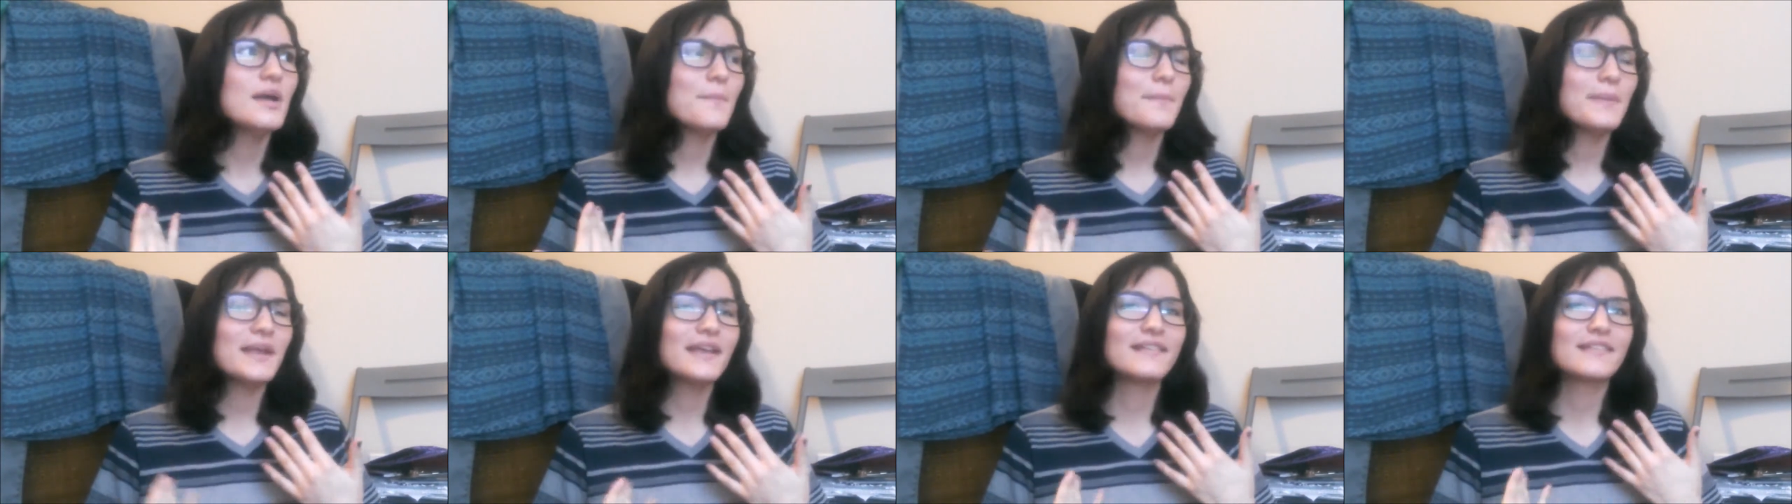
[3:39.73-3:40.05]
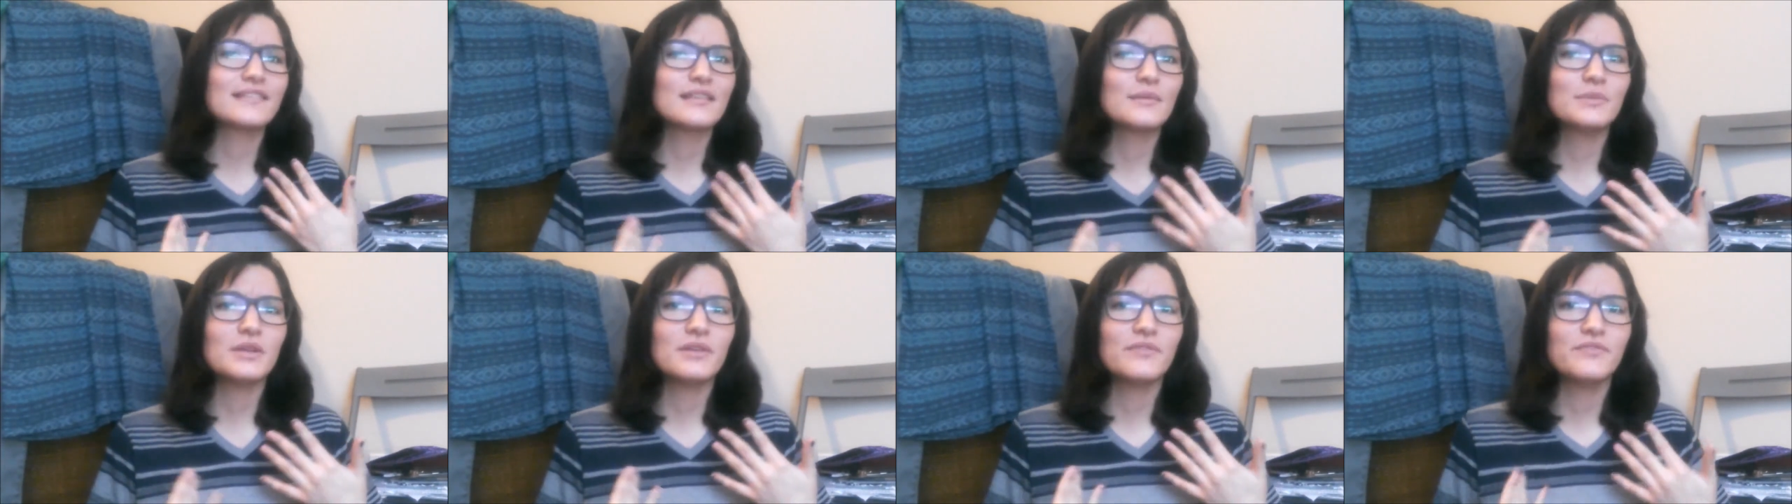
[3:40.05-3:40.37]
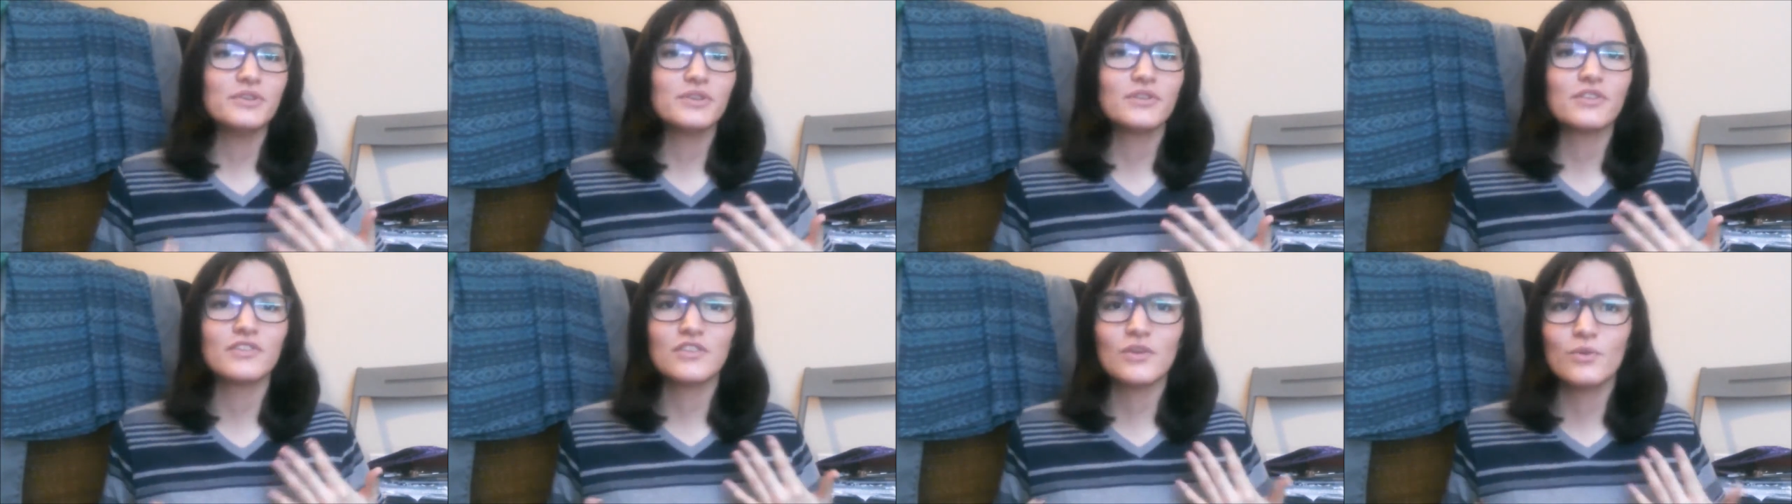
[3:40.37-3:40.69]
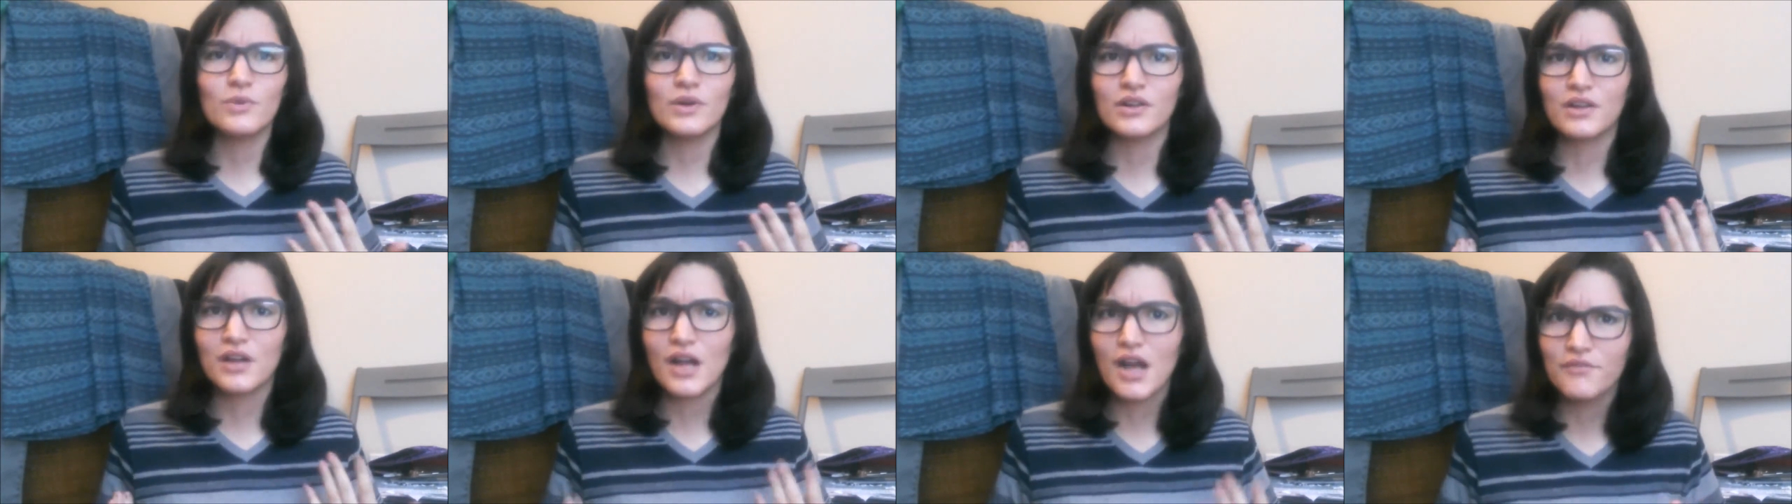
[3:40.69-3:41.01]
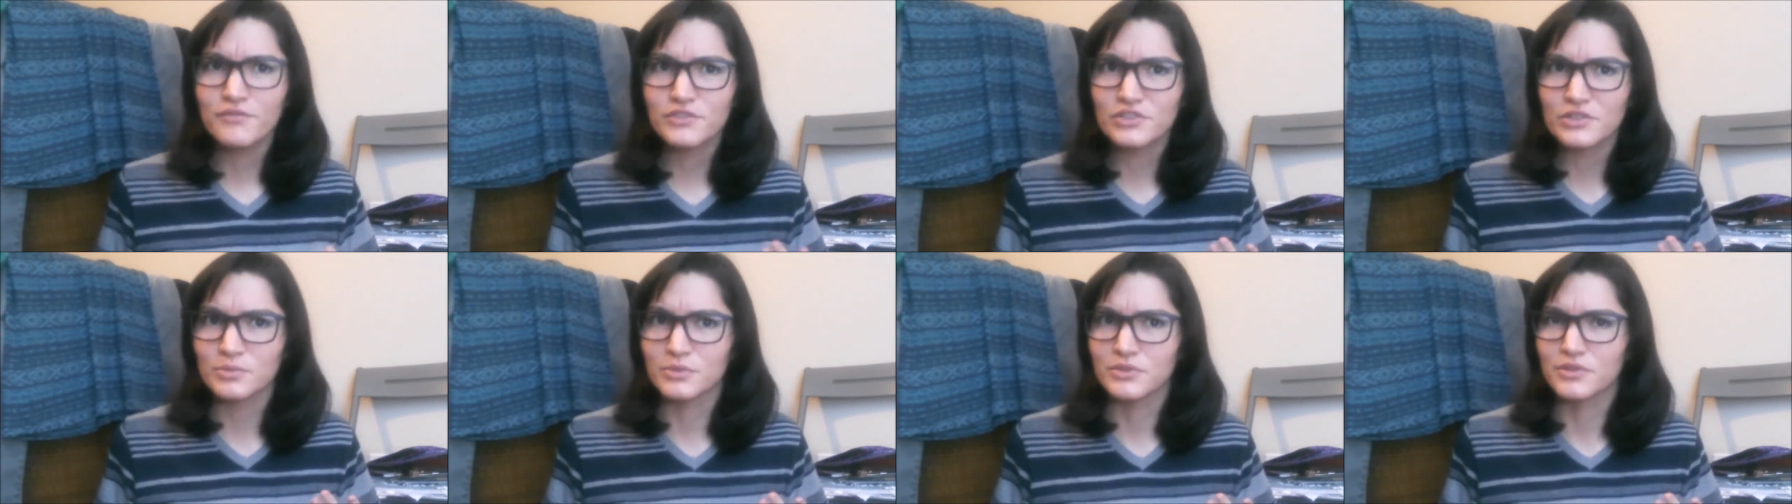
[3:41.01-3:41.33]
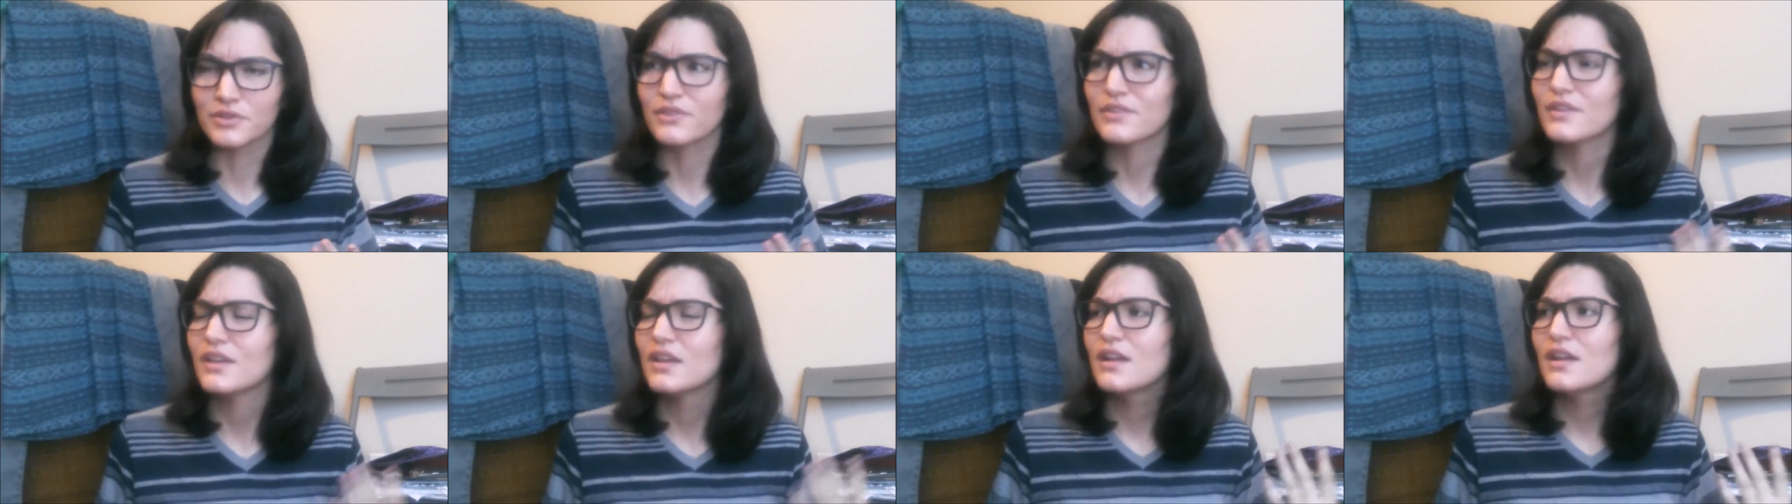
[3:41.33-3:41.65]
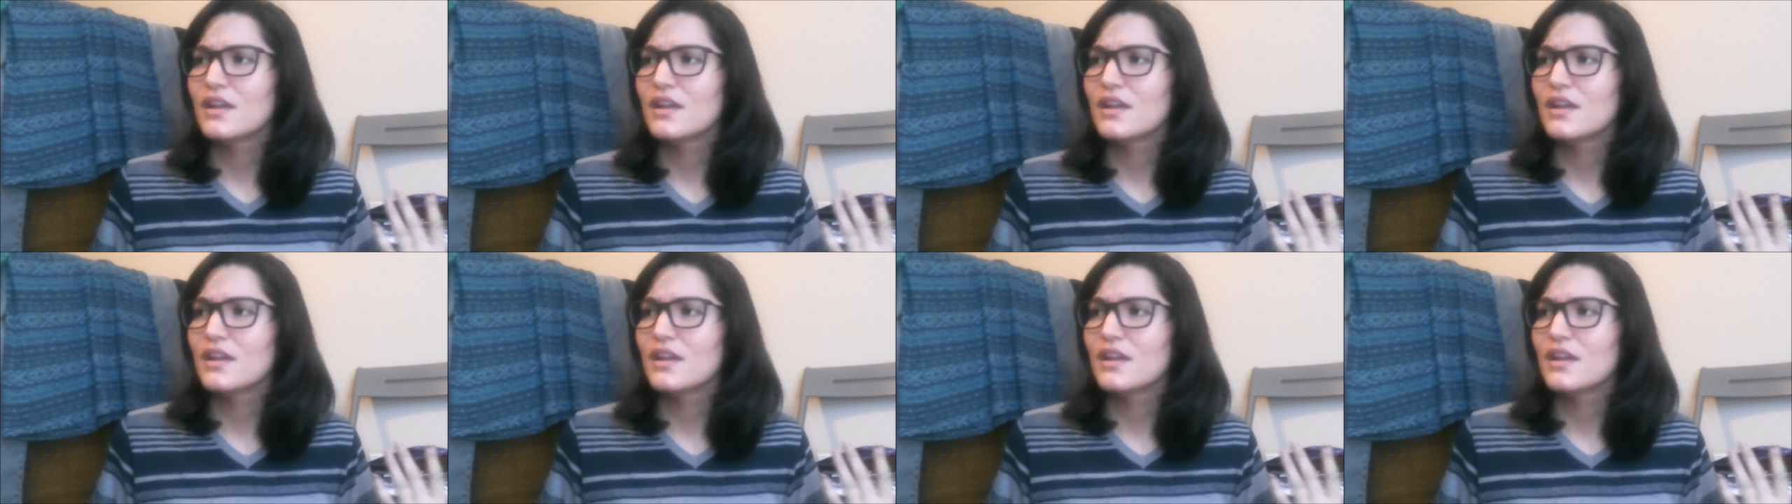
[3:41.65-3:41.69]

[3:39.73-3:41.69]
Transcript: make somebody feel so uncomfortable.